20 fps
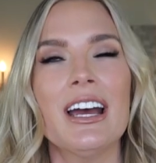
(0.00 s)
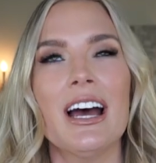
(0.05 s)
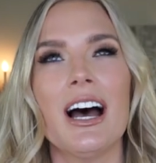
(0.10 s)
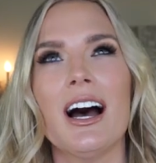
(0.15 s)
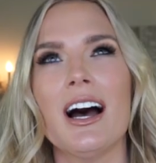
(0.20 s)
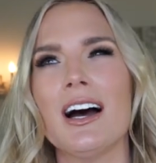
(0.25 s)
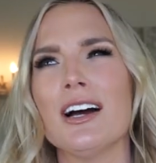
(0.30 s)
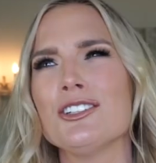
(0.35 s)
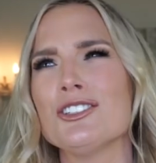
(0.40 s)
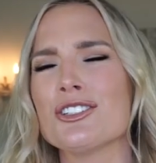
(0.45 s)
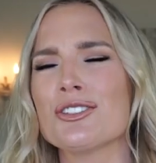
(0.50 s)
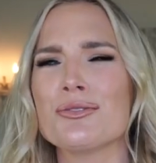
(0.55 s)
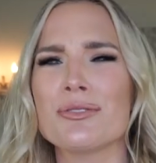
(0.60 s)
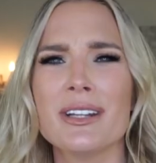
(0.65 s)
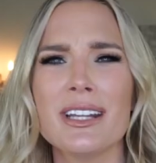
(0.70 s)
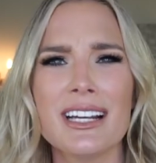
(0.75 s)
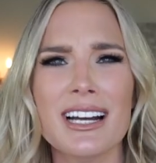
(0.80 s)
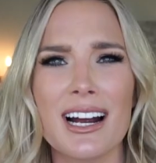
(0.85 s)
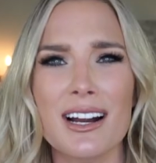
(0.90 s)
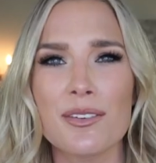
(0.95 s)
Uh, just
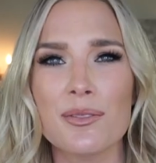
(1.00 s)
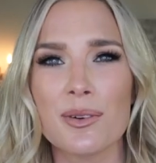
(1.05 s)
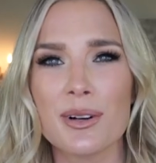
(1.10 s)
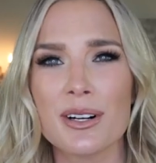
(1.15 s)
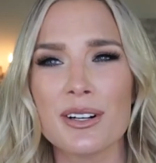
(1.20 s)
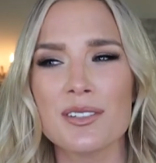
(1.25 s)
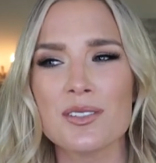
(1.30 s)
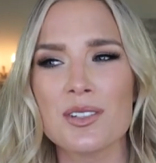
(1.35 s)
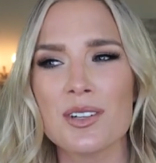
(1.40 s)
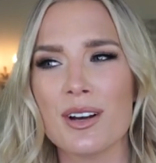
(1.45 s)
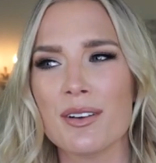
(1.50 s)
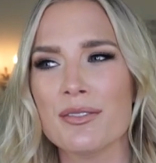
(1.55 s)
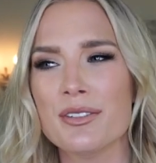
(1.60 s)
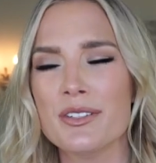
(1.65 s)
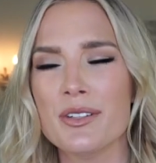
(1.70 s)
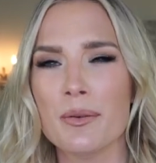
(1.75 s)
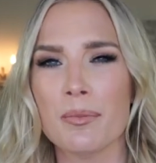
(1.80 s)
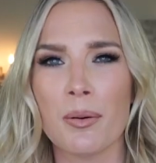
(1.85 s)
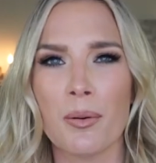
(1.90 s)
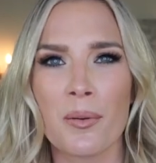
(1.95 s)
really kind words of
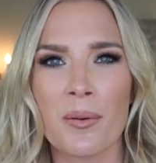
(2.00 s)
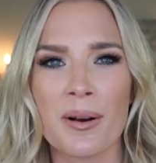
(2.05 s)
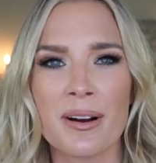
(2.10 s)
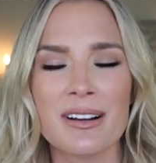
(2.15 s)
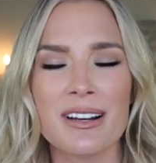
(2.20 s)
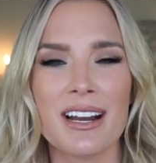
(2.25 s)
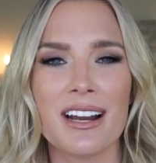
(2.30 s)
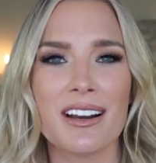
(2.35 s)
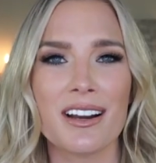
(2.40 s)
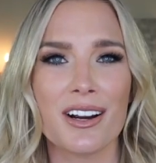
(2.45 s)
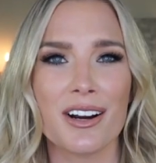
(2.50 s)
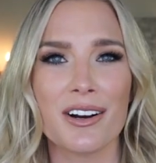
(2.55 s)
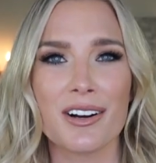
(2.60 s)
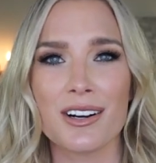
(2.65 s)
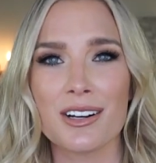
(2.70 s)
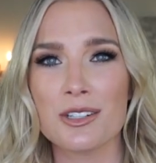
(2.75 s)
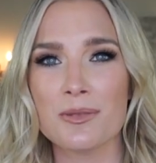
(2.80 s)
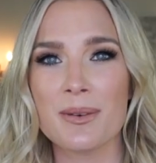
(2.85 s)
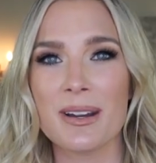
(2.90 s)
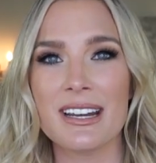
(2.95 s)
support and
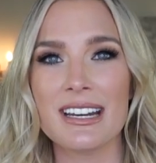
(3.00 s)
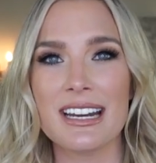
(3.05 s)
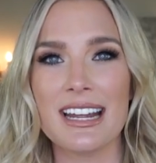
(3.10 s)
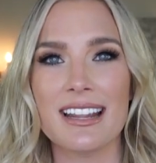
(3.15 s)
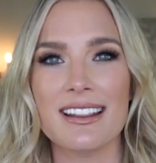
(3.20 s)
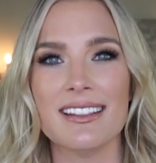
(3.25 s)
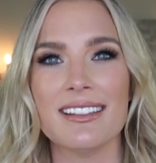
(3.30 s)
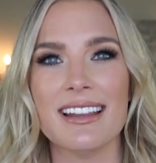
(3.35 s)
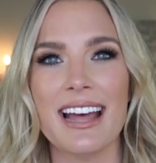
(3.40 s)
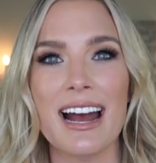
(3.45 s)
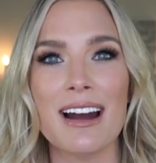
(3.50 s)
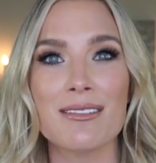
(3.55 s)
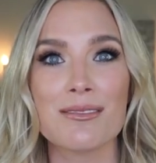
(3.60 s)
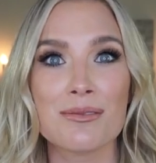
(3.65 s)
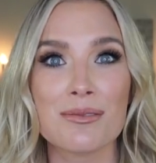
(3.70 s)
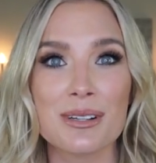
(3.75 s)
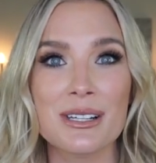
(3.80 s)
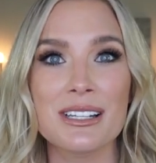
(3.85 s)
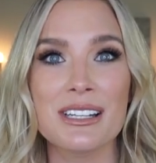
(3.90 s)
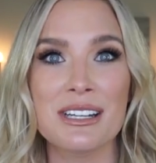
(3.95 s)
encouragement, and that
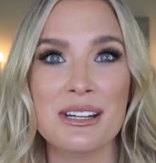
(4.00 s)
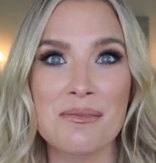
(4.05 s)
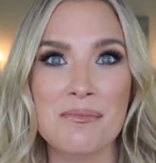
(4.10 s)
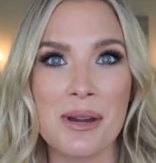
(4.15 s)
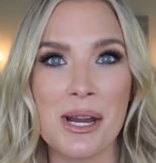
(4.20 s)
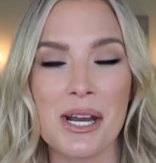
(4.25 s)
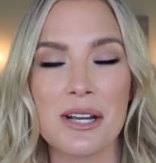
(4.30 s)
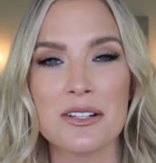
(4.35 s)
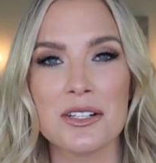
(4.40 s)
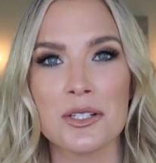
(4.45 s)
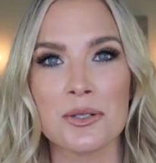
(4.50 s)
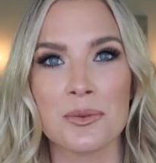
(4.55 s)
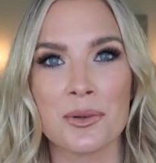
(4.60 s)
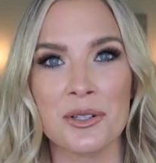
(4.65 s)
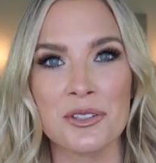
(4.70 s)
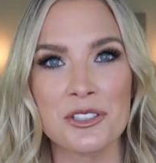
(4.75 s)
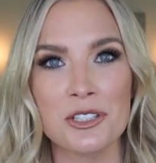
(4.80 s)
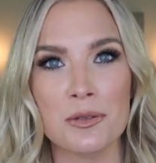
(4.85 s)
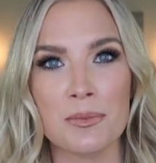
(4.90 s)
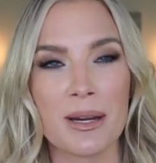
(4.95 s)
really means the
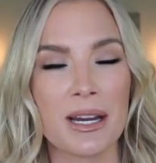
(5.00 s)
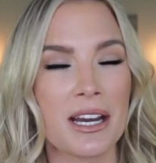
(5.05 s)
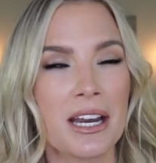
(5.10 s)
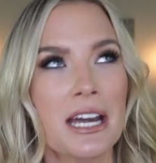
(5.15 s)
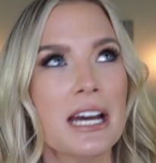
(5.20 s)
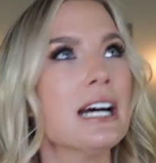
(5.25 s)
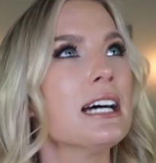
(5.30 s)
world to me.